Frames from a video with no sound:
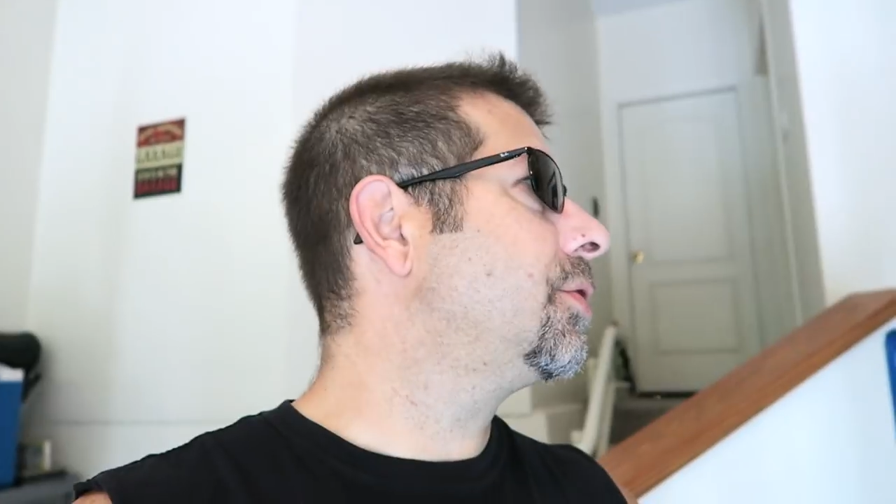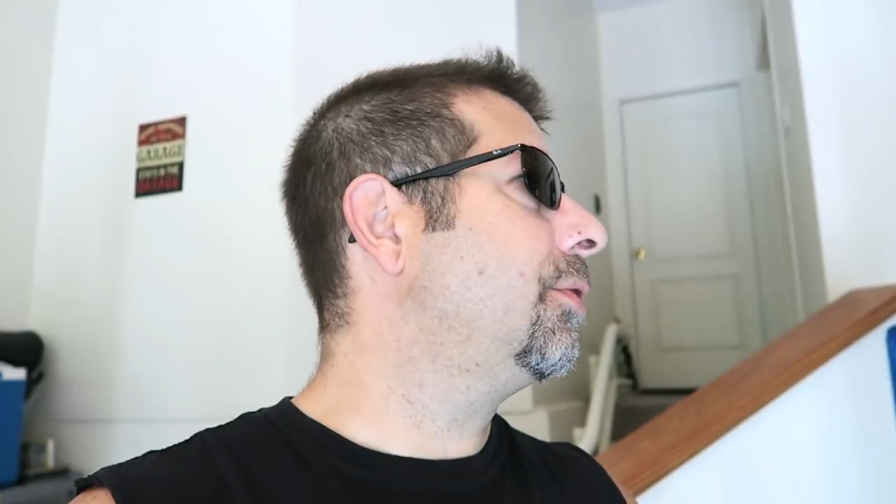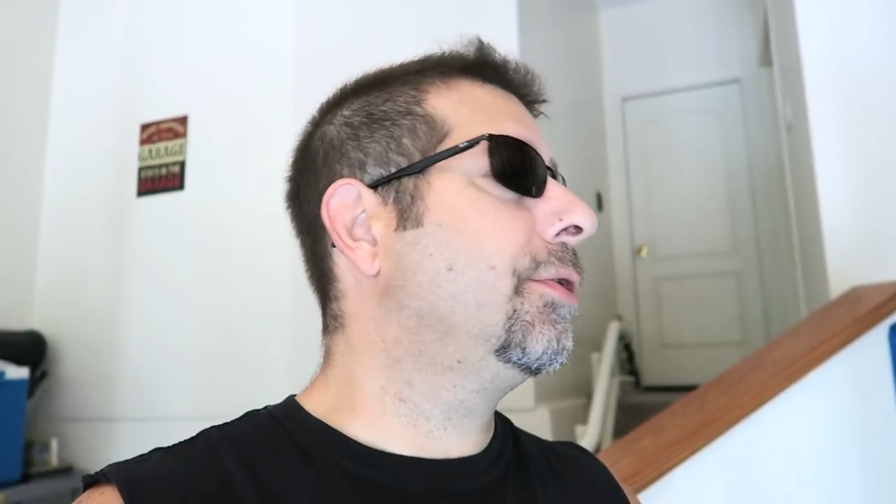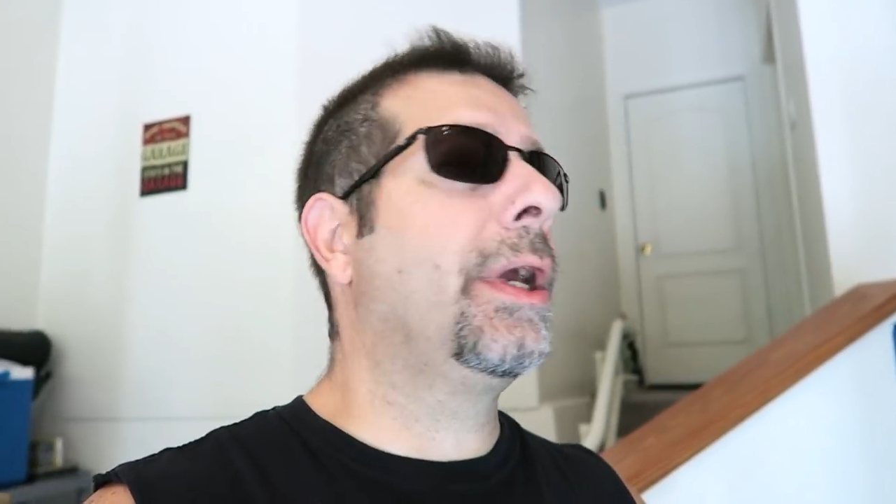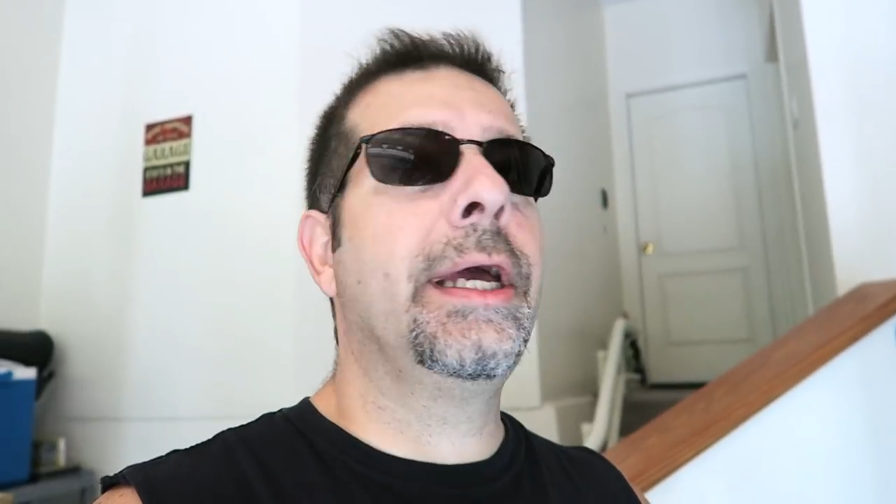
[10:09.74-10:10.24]
and show
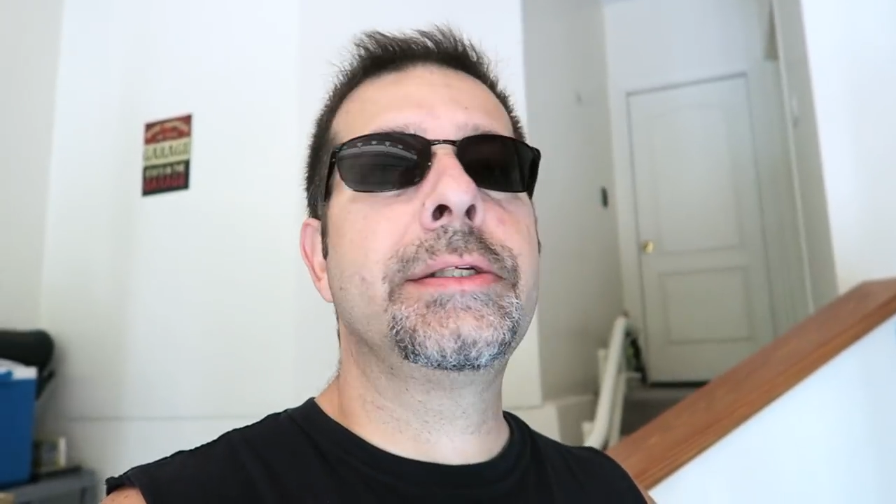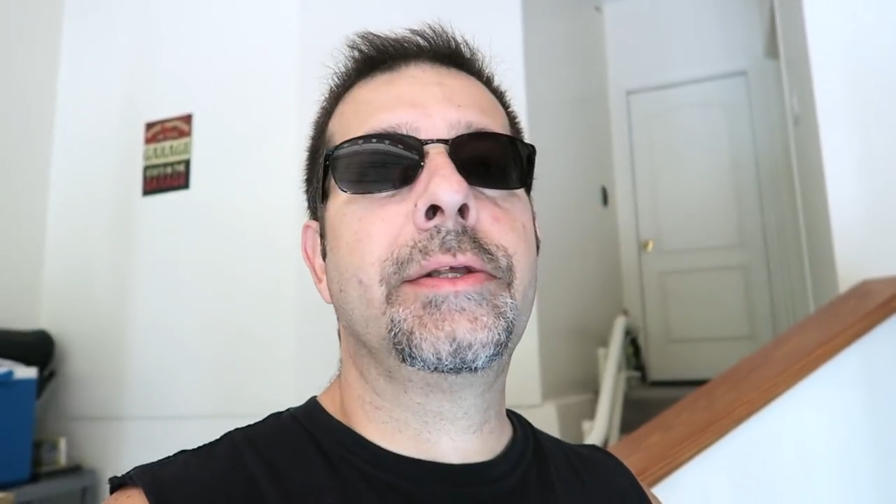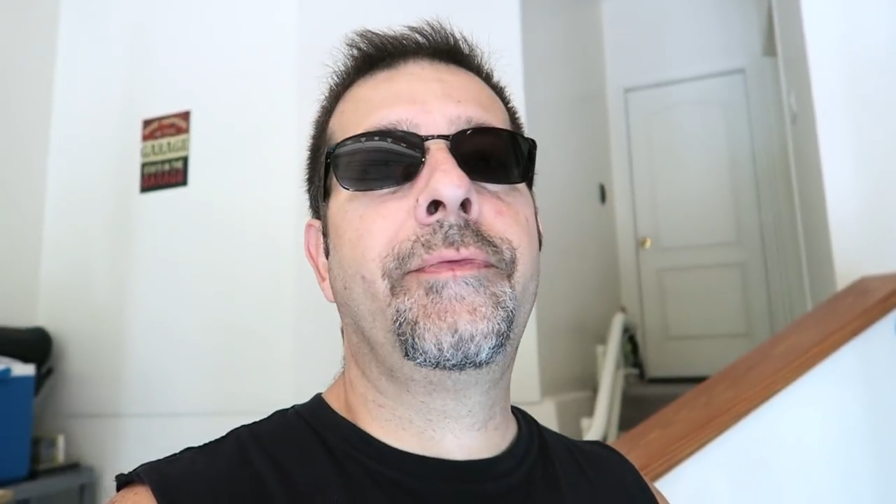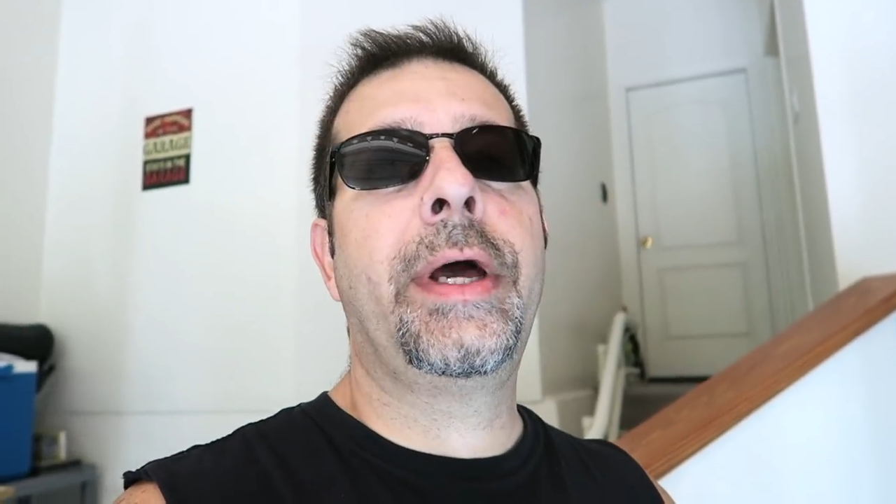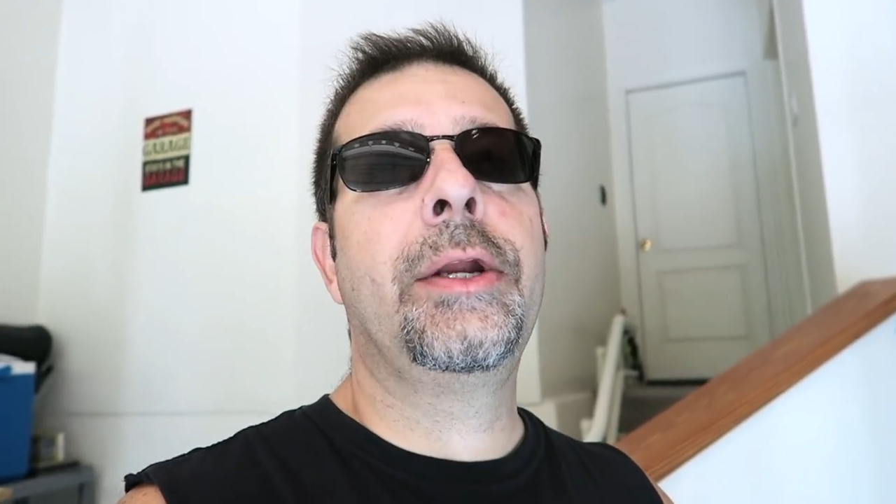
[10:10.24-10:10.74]
you guys
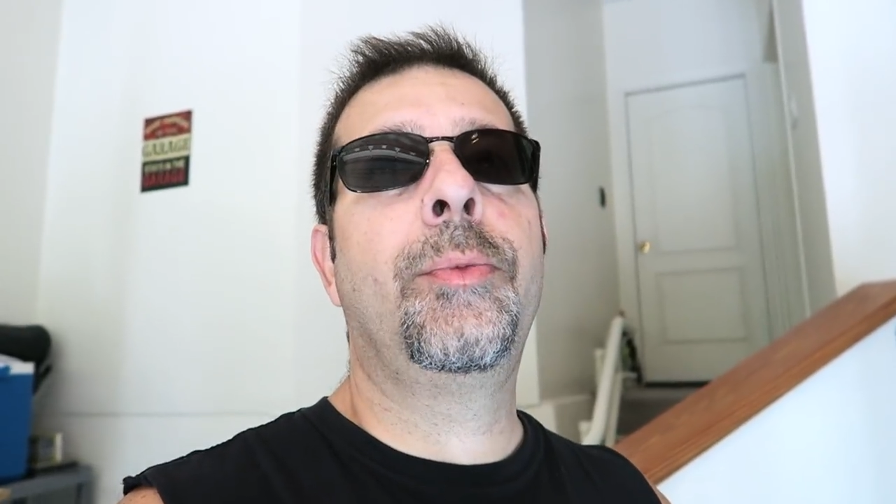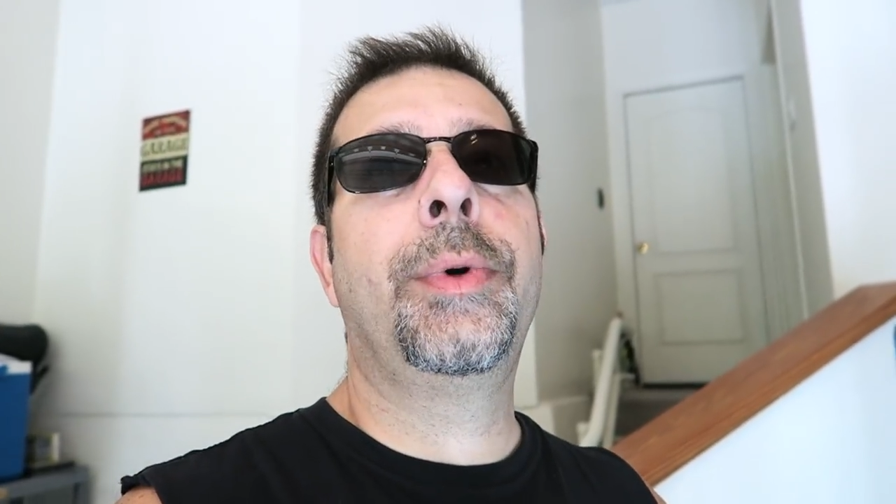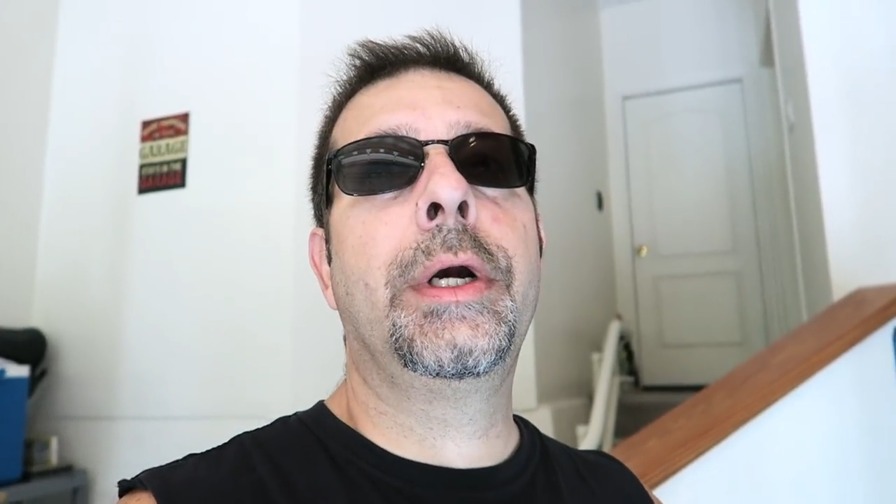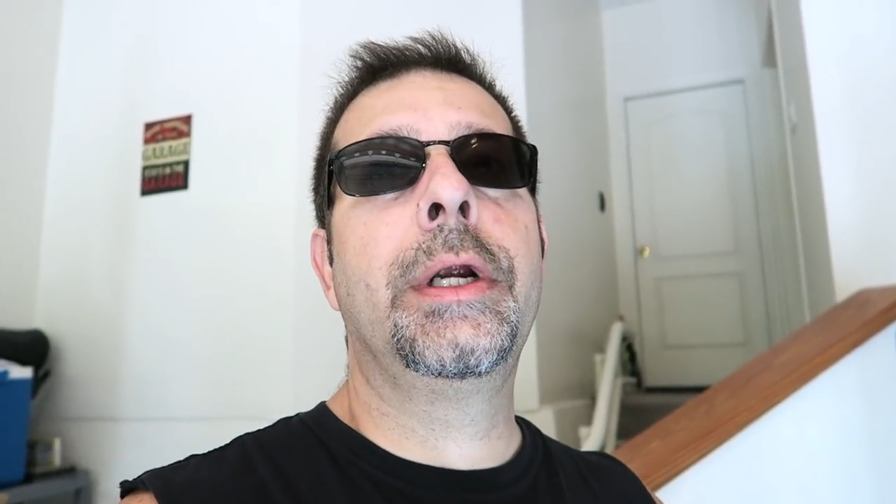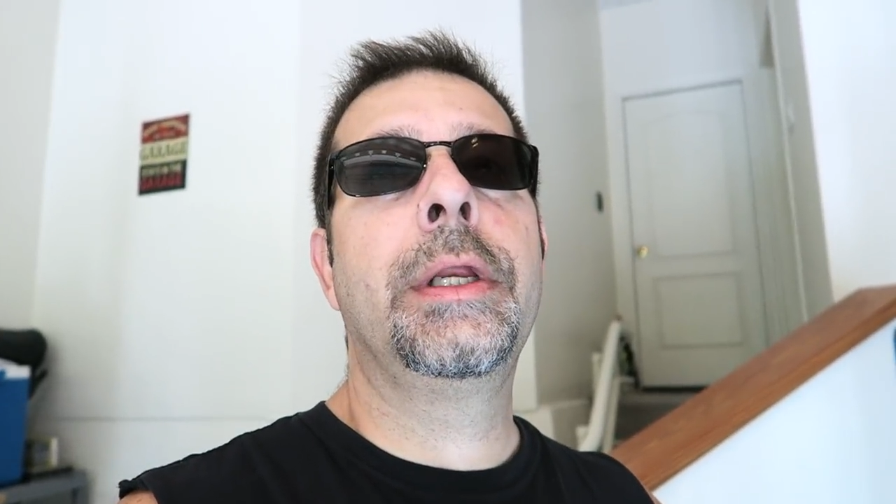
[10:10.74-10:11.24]
the final
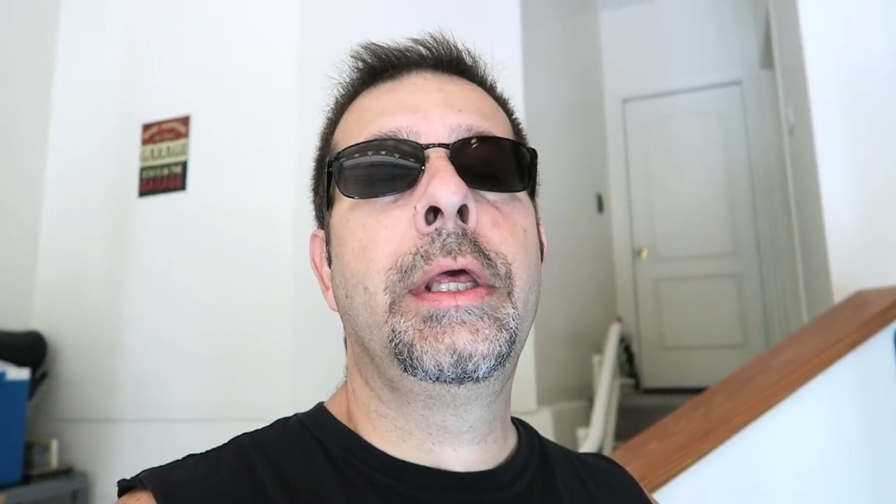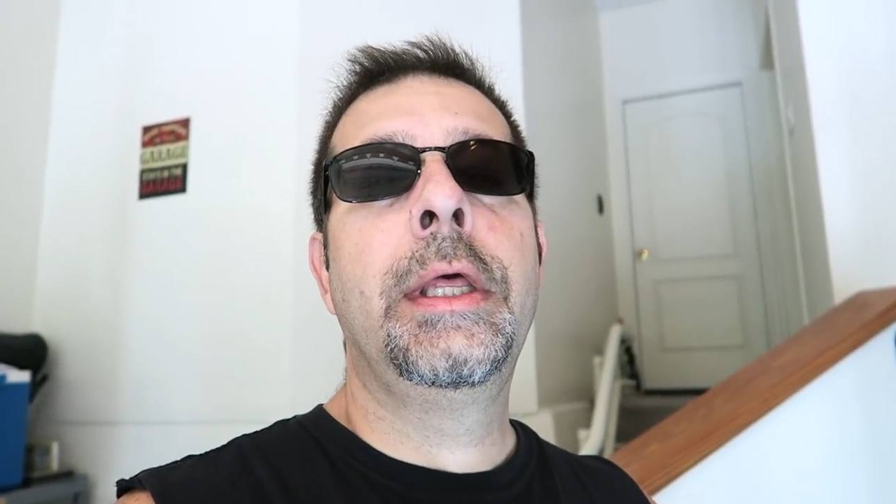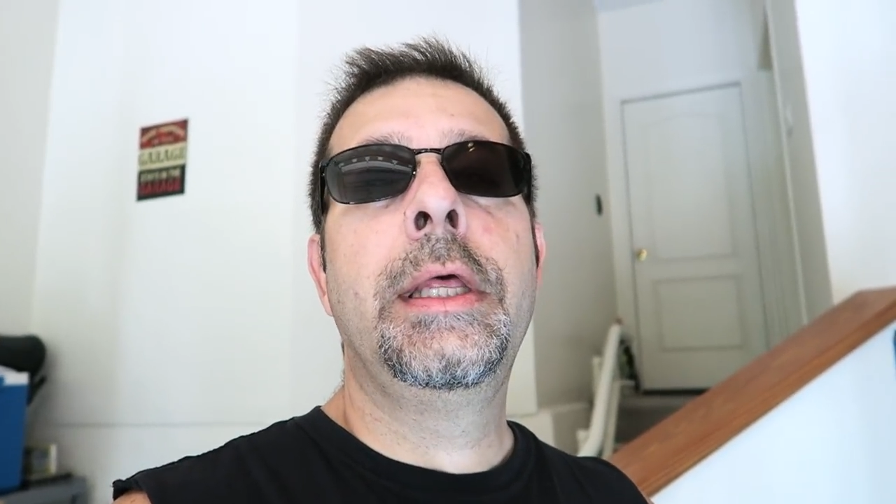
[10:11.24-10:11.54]
part.